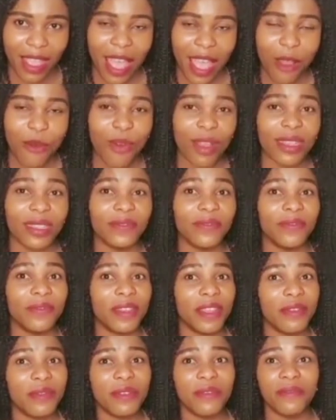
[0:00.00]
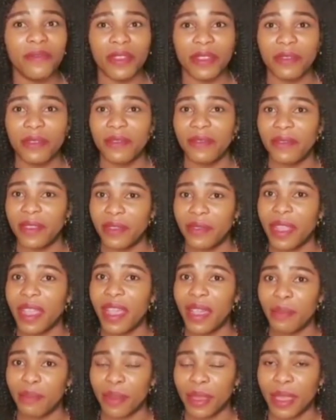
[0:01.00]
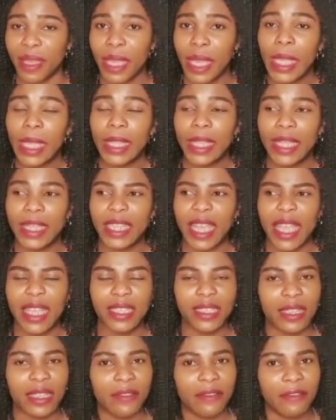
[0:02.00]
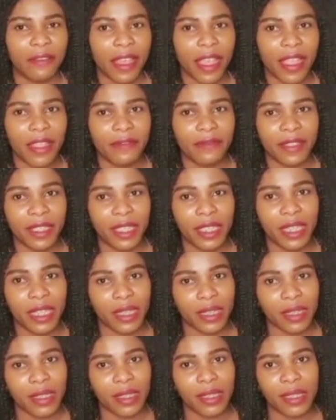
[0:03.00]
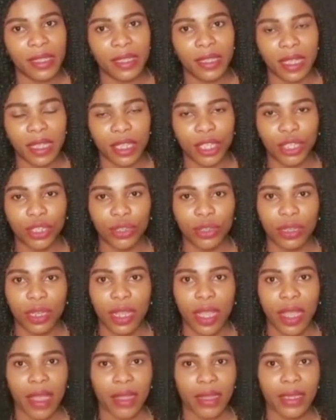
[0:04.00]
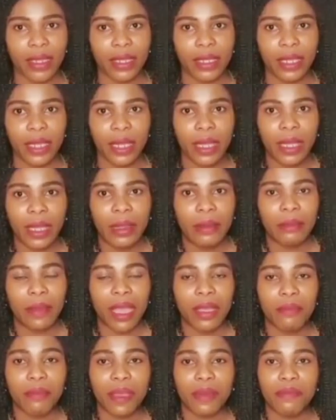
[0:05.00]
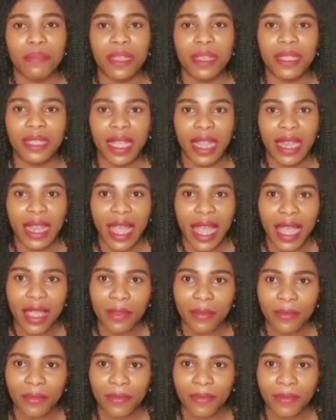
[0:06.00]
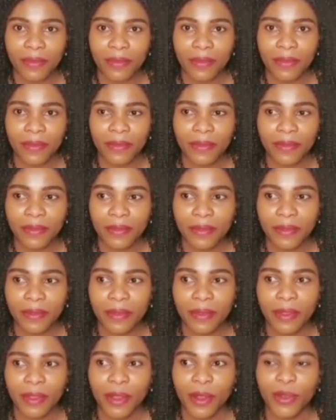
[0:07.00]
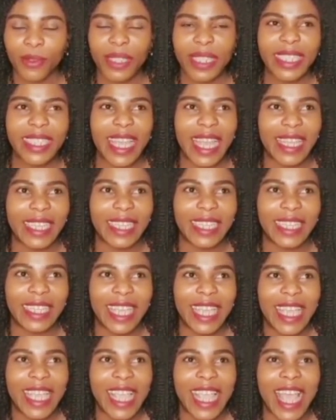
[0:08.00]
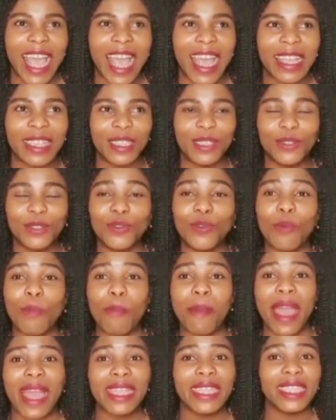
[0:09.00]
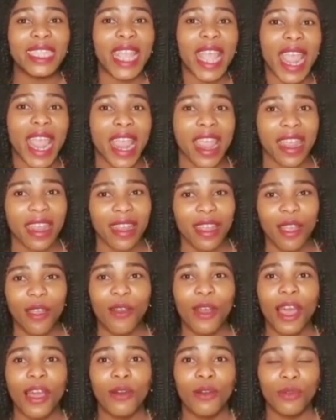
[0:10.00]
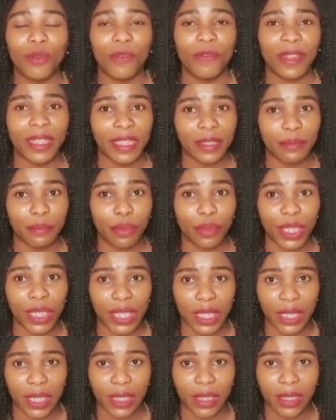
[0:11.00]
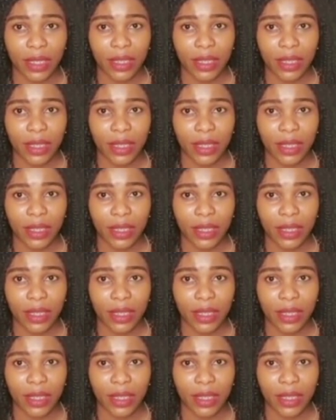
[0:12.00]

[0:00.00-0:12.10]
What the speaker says: I was very, very, very happy that I survived the C-section and my baby is alive. Only that he has too much hair all over the body.